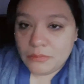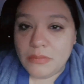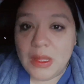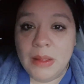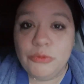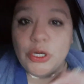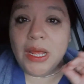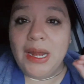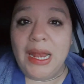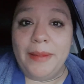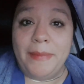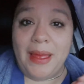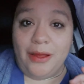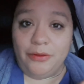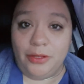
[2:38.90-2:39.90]
I'm trying to lay
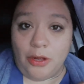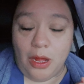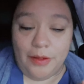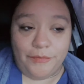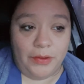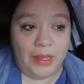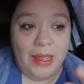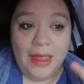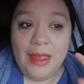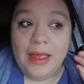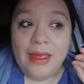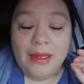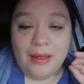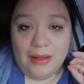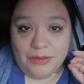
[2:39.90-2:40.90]
back on the coffee.
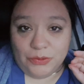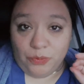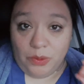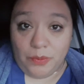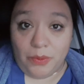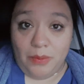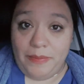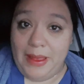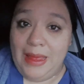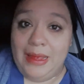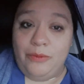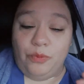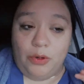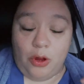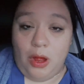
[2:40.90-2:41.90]
I was real, real
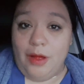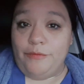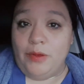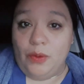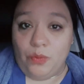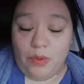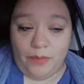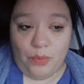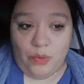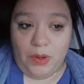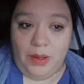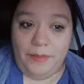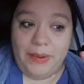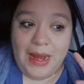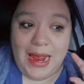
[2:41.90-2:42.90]
bad with coffee at one
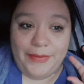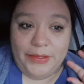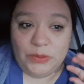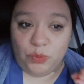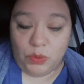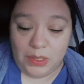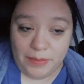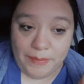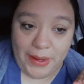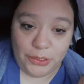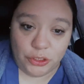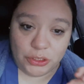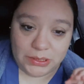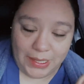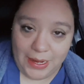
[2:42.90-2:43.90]
point, but I had this one
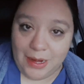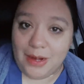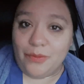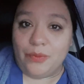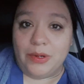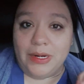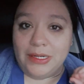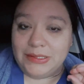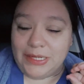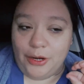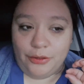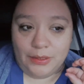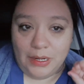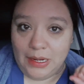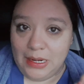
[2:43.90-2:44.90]
major scare where it
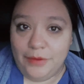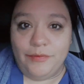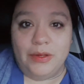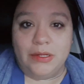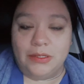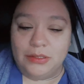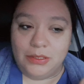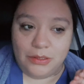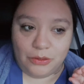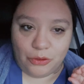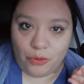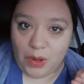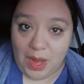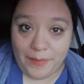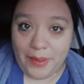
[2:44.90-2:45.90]
scared the living
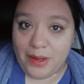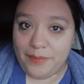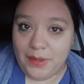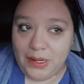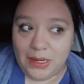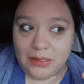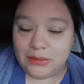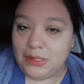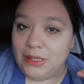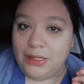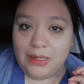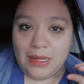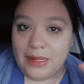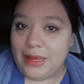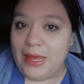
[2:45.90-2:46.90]
crap out of me, and I was
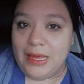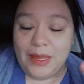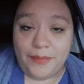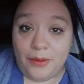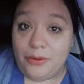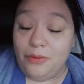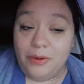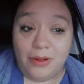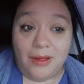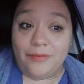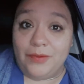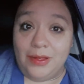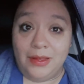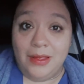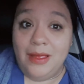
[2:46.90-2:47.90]
like, I can't keep on doing
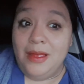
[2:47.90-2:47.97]
coffee.